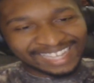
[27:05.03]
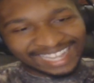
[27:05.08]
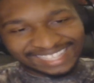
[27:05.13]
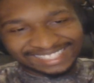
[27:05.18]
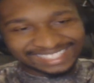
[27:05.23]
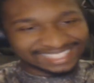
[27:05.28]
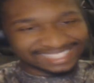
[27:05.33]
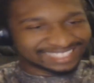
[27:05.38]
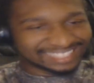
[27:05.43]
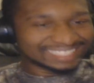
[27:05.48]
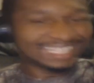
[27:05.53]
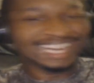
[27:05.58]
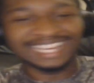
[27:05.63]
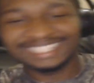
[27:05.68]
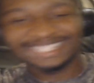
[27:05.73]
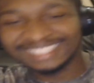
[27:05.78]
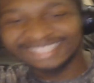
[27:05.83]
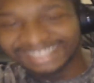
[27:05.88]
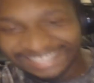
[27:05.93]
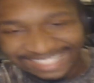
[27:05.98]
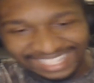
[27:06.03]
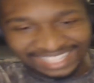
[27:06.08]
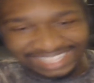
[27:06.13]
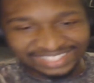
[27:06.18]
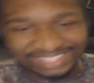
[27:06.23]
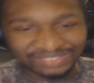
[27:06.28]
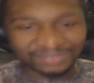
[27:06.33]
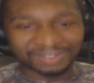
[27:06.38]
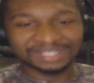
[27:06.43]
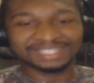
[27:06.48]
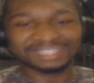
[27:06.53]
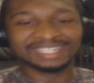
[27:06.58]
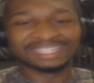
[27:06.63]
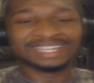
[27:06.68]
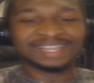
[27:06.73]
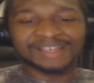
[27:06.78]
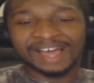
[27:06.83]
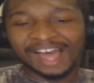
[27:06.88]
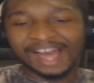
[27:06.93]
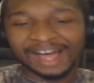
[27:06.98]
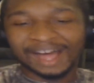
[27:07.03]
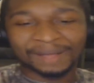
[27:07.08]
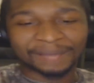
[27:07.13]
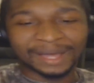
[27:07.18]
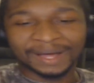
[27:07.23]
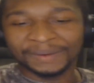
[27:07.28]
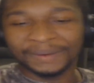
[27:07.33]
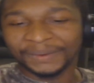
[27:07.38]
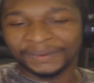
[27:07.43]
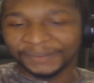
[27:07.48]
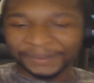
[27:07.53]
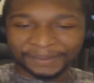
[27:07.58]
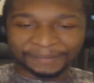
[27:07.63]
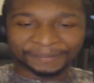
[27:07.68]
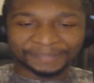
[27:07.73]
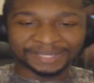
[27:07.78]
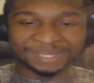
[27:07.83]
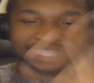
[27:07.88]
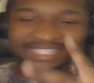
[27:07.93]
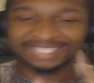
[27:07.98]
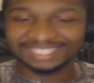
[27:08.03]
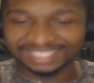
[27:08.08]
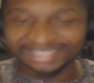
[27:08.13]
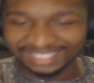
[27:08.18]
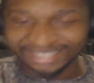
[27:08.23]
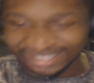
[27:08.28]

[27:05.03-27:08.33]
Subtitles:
I'll see you guys on the next one. I'm out. Peace.